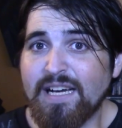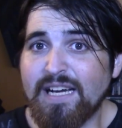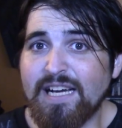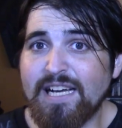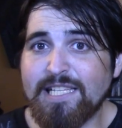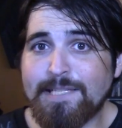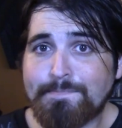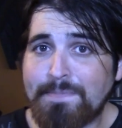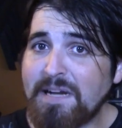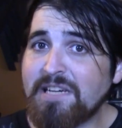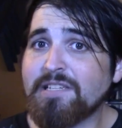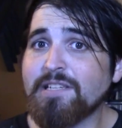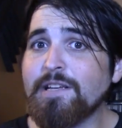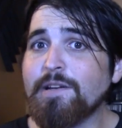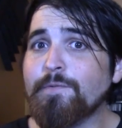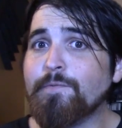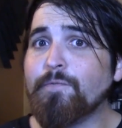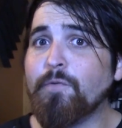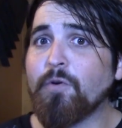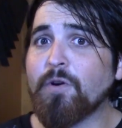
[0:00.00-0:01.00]
especially
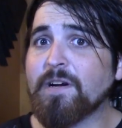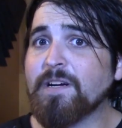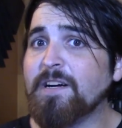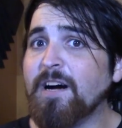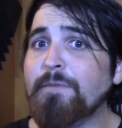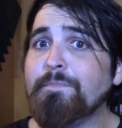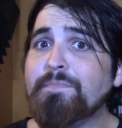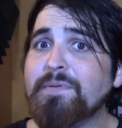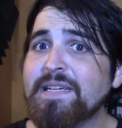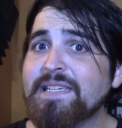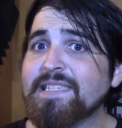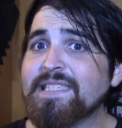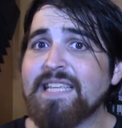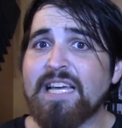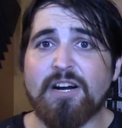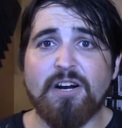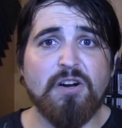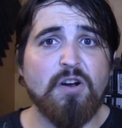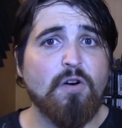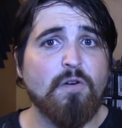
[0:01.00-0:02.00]
for companies that
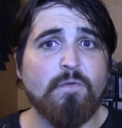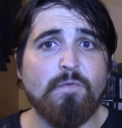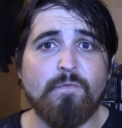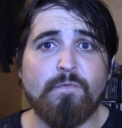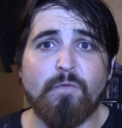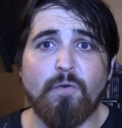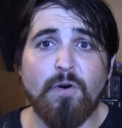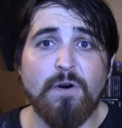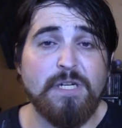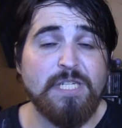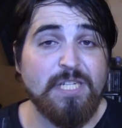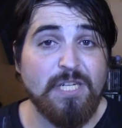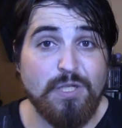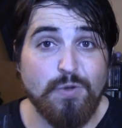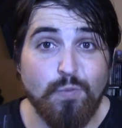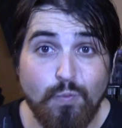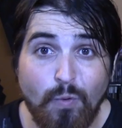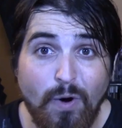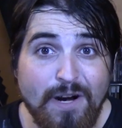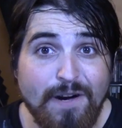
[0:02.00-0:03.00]
are known for such
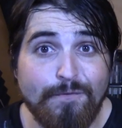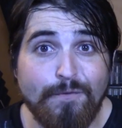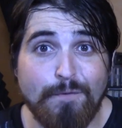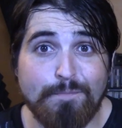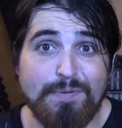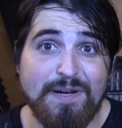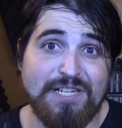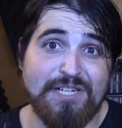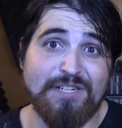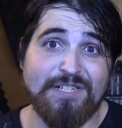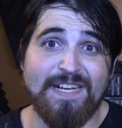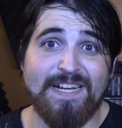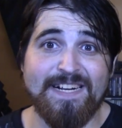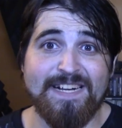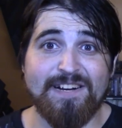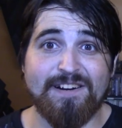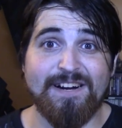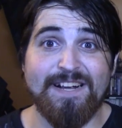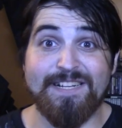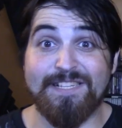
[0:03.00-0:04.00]
wonderful pictures on the
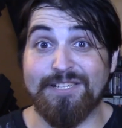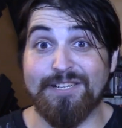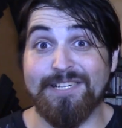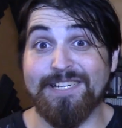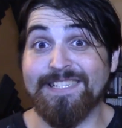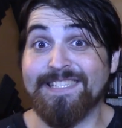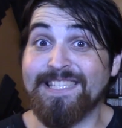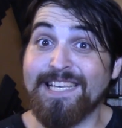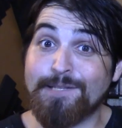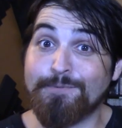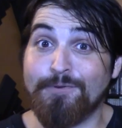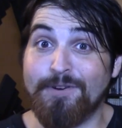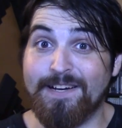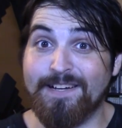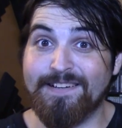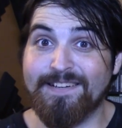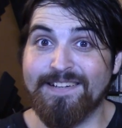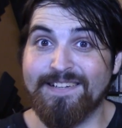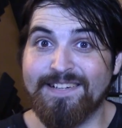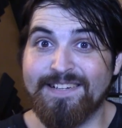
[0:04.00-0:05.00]
internet, such as this one,
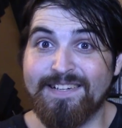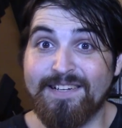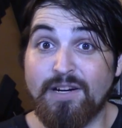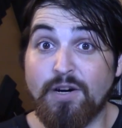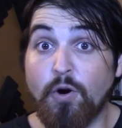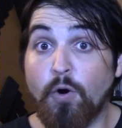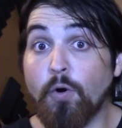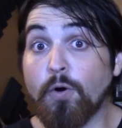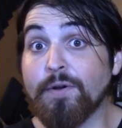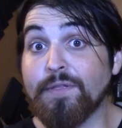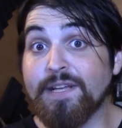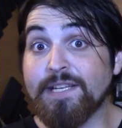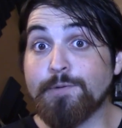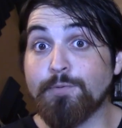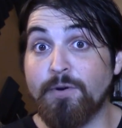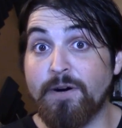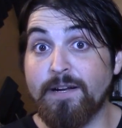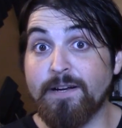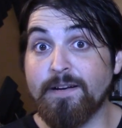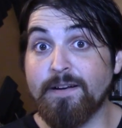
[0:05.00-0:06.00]
or this
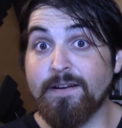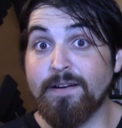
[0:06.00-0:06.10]
one,